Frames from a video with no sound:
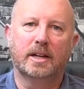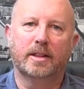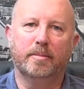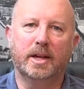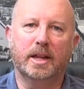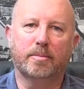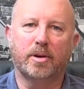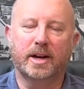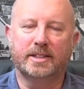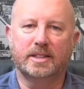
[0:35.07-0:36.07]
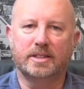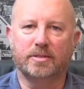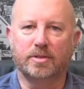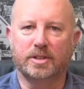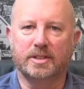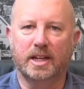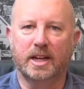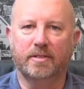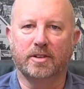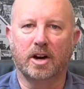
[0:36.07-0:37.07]
the median prices of real estate
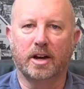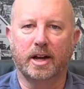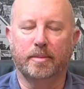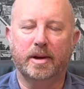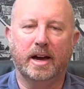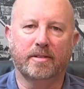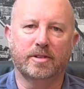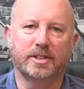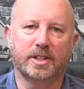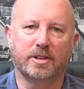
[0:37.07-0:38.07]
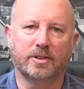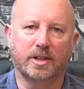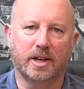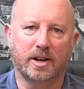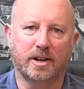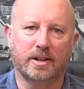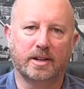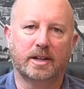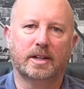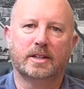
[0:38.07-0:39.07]
have gone up every single year.
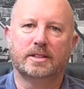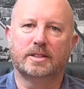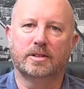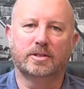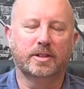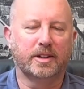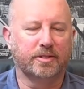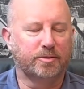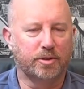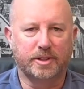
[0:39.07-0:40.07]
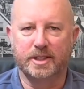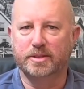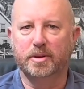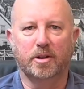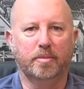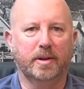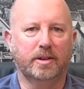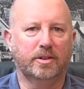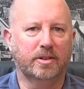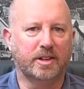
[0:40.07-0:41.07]
So 2014 is better
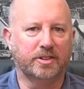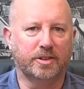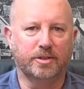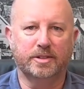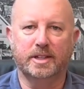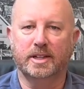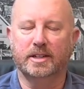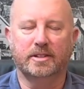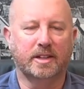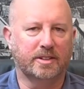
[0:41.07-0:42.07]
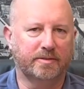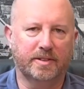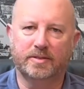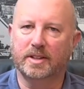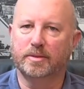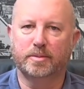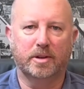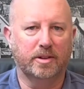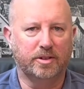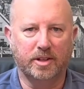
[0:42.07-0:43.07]
than 2013, 2015 is
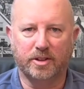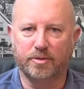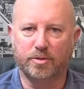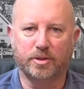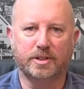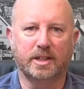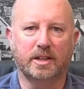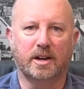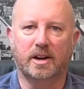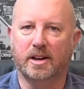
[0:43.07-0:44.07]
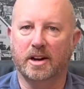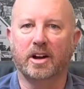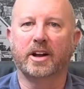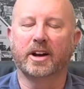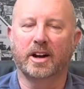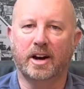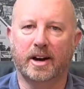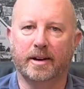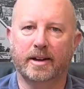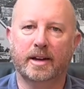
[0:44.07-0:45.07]
better than 2014, on and on and
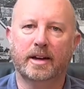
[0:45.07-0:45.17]
on.